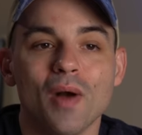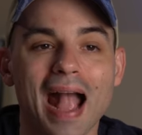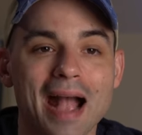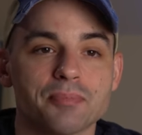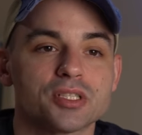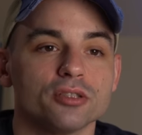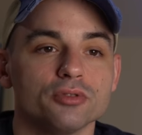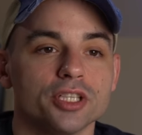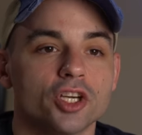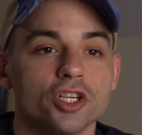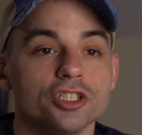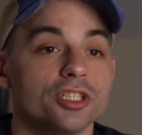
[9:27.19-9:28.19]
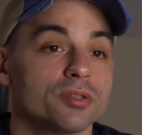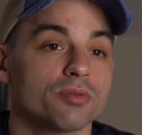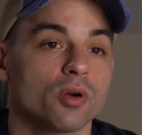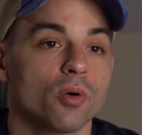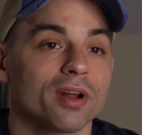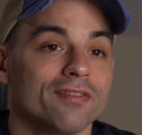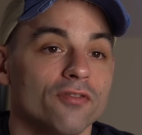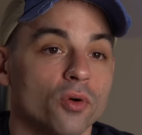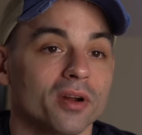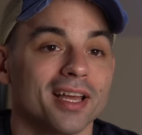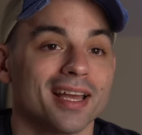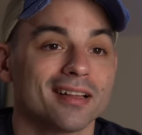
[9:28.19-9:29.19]
You absolutely could just record a
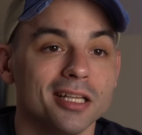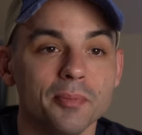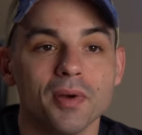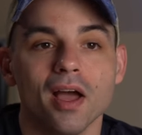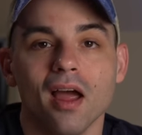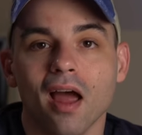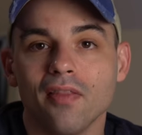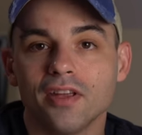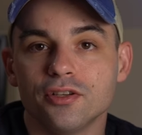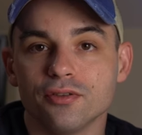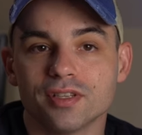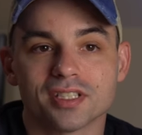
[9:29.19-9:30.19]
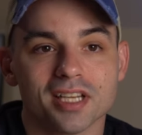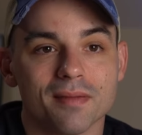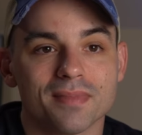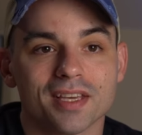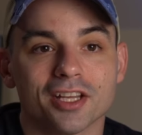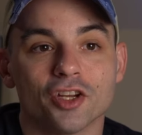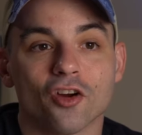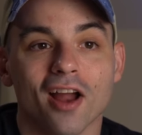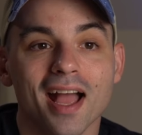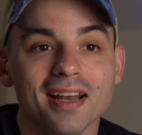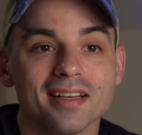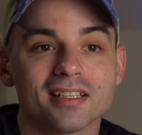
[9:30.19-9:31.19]
4K clip and then do the same thing in
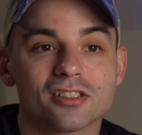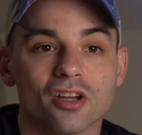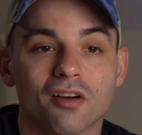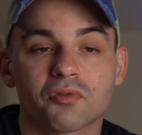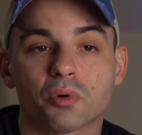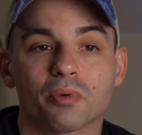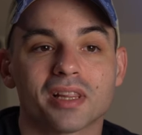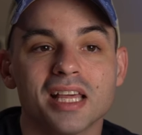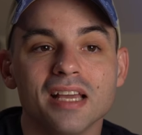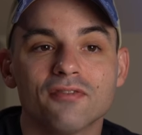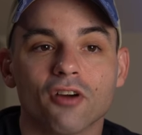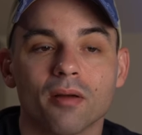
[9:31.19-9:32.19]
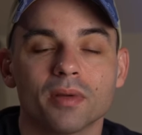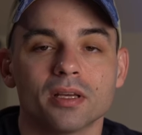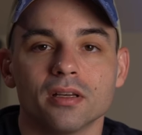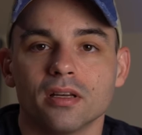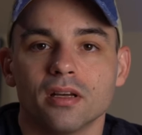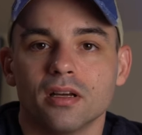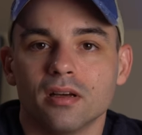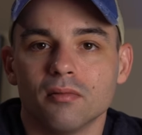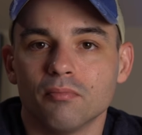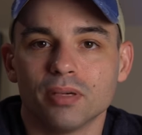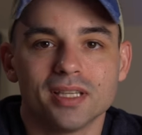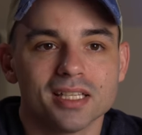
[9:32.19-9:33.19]
your editing software with keyframing,
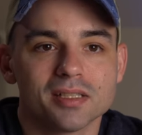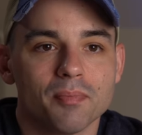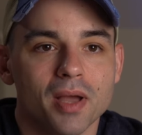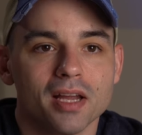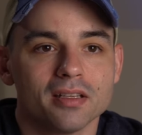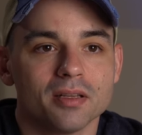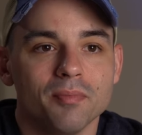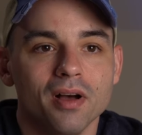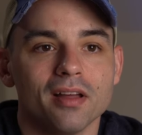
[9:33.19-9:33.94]
but that's a pain in the